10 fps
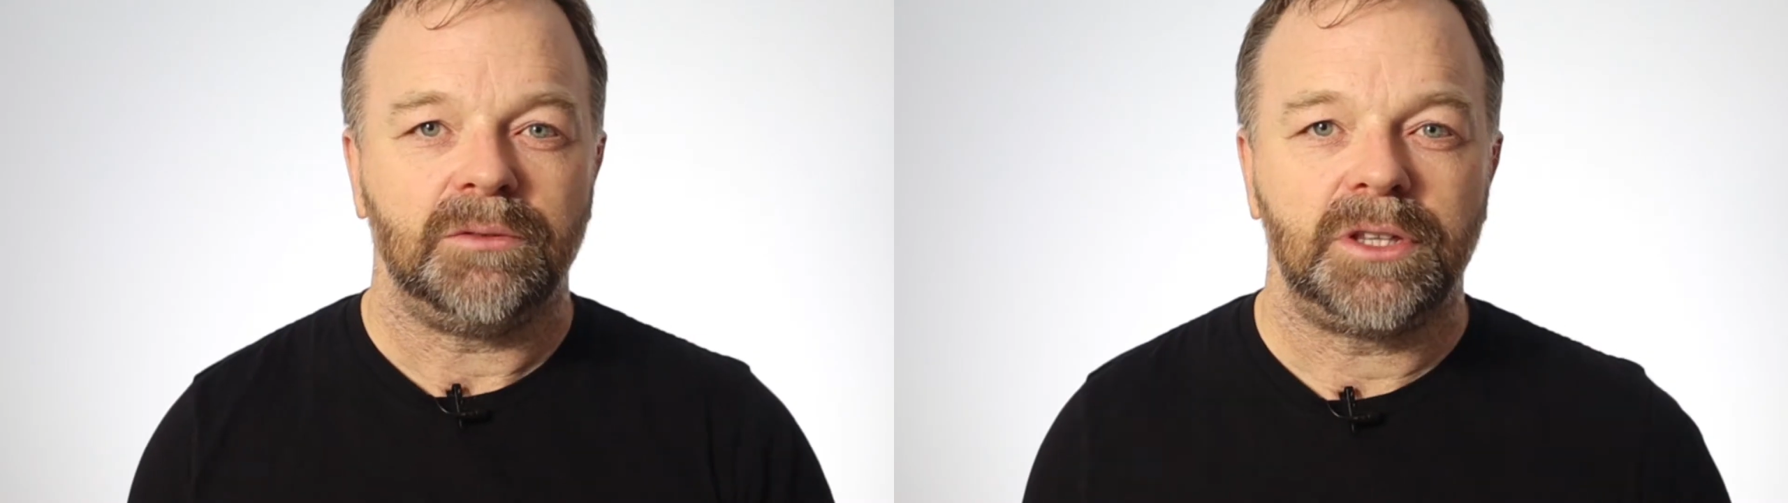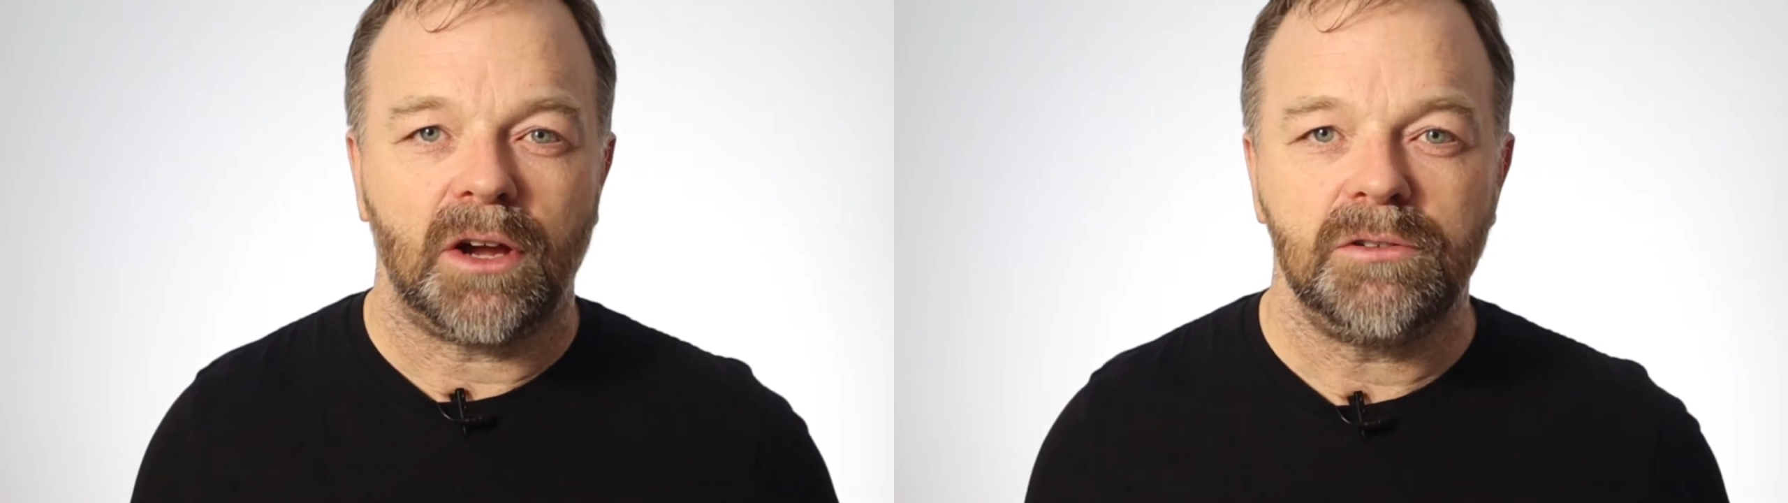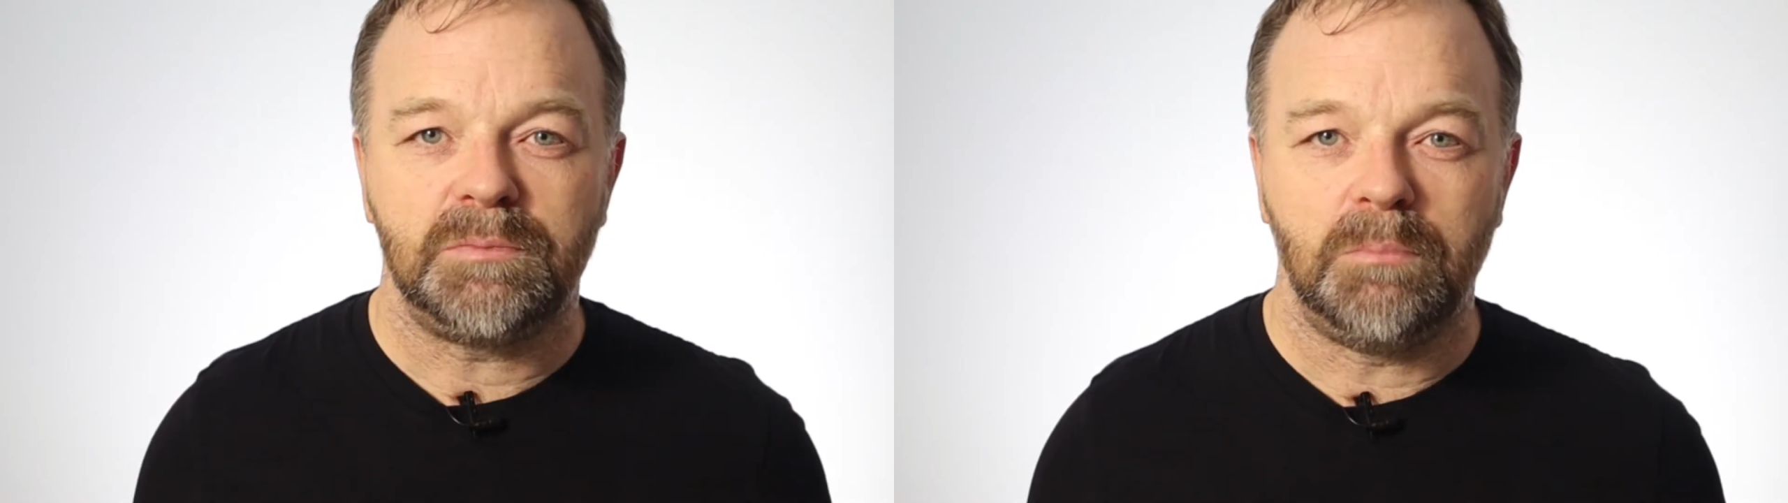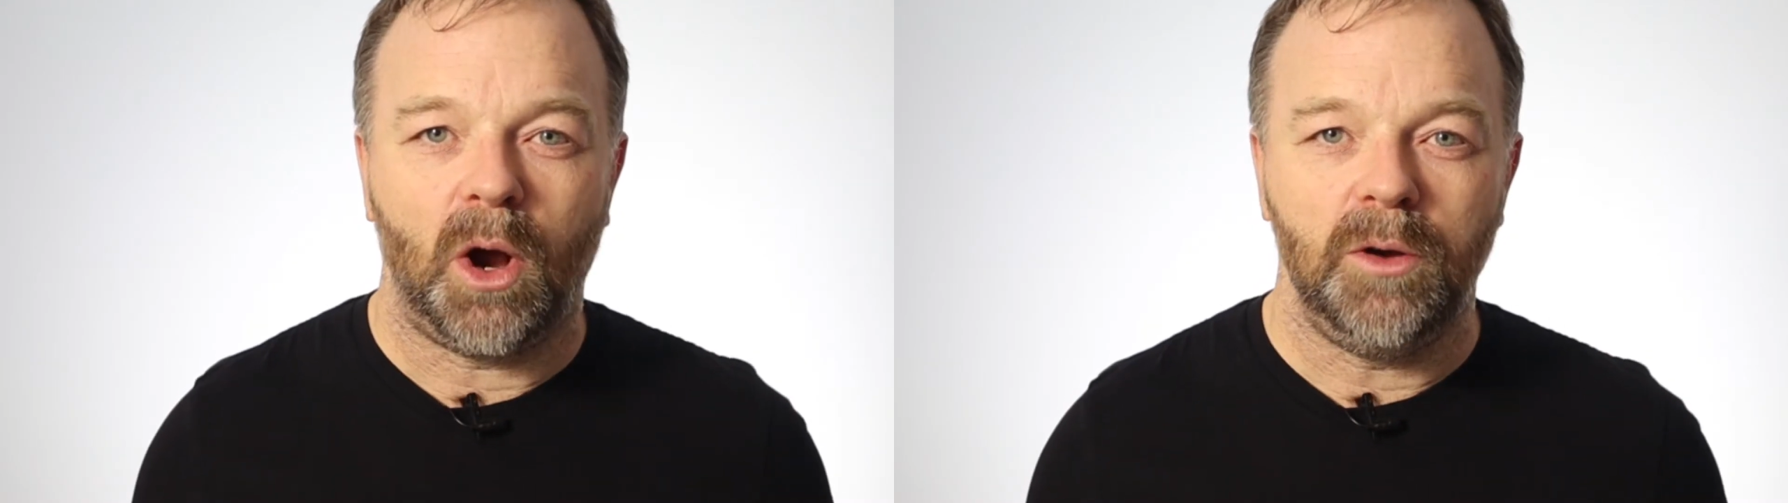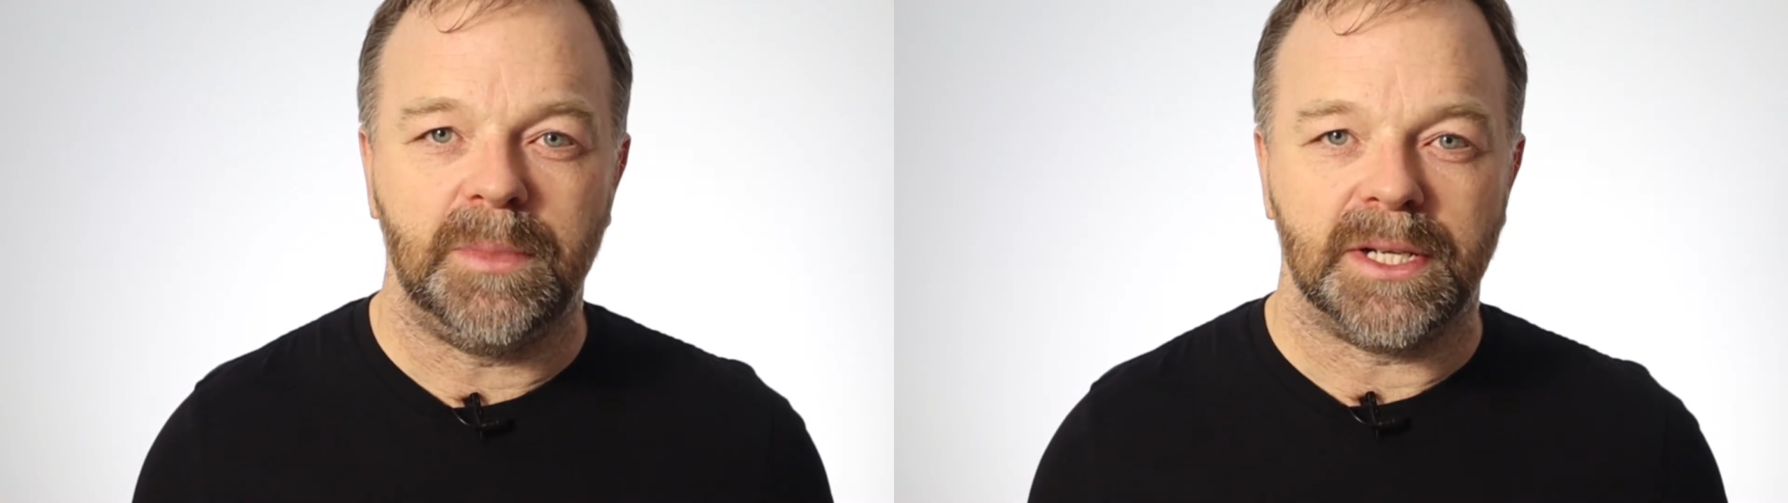Those
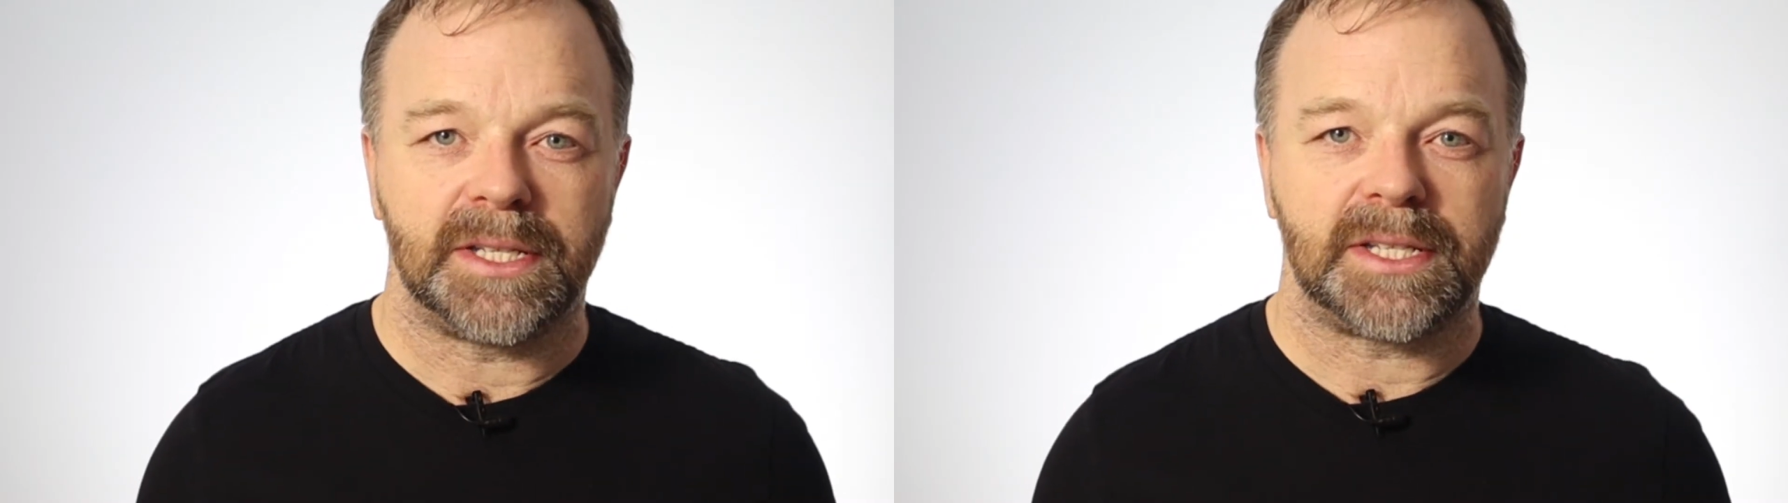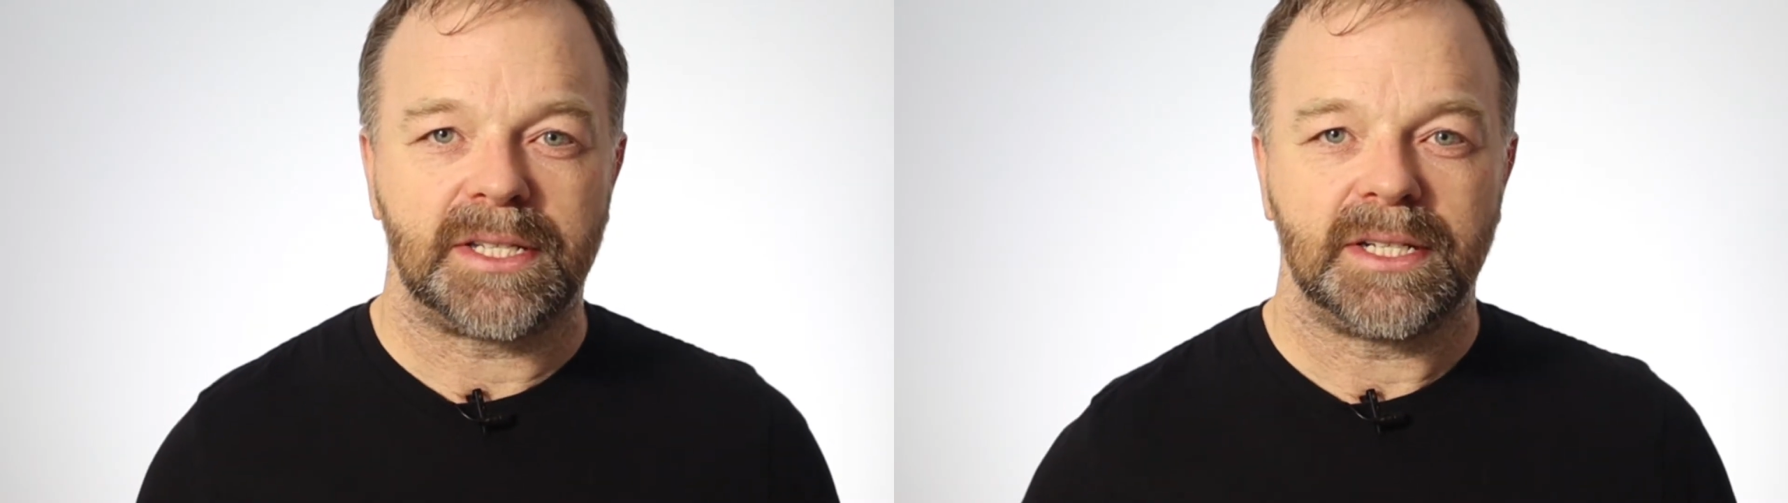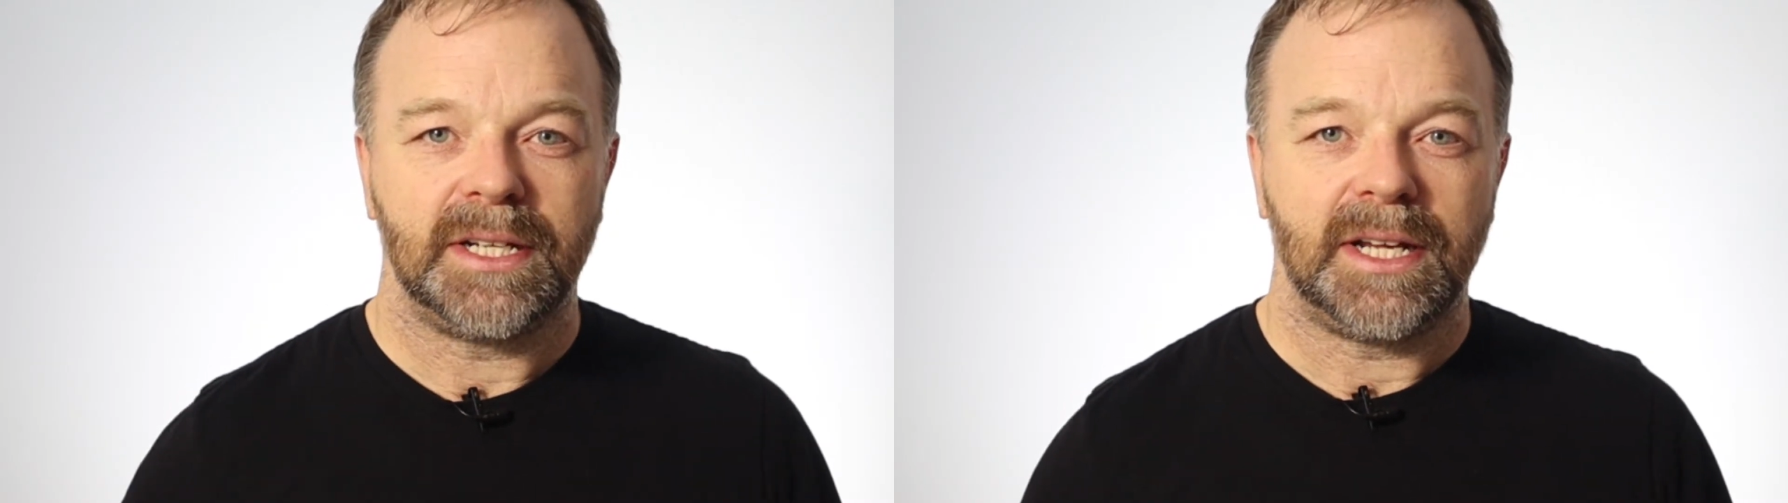moments